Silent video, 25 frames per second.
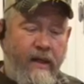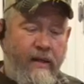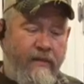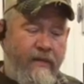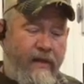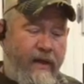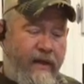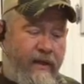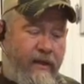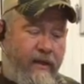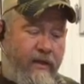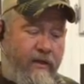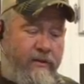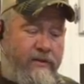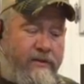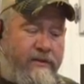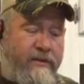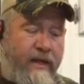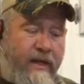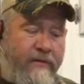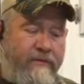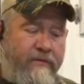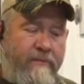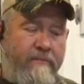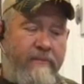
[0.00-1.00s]
They use
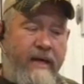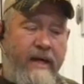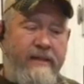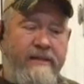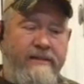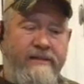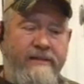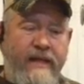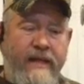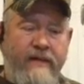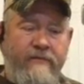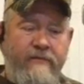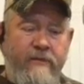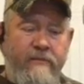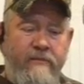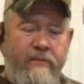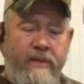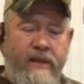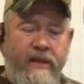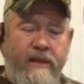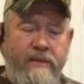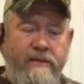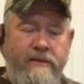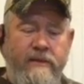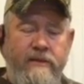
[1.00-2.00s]
7x7
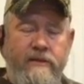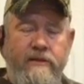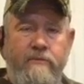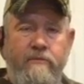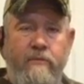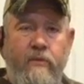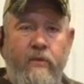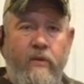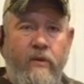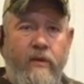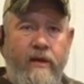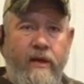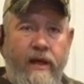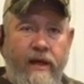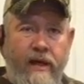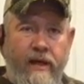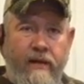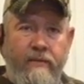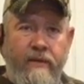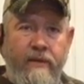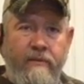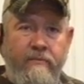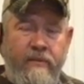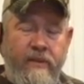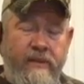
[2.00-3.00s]
because it's more
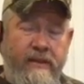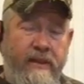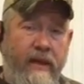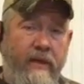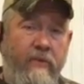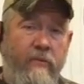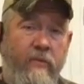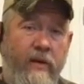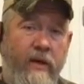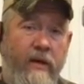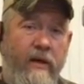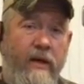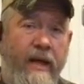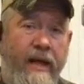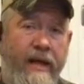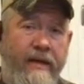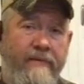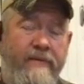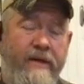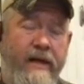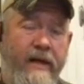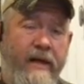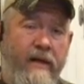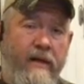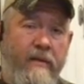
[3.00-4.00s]
common, but they will
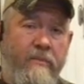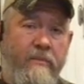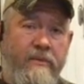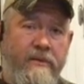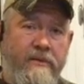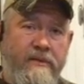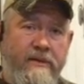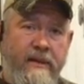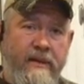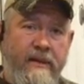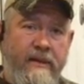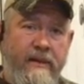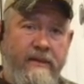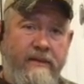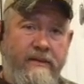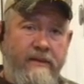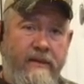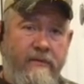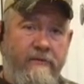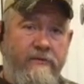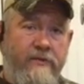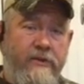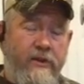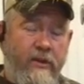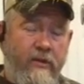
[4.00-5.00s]
have a higher percentage
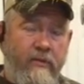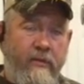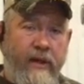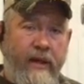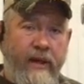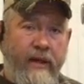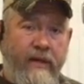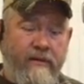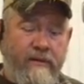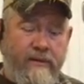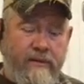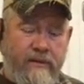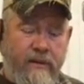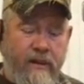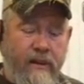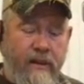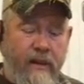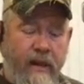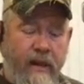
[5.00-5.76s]
of chew outs.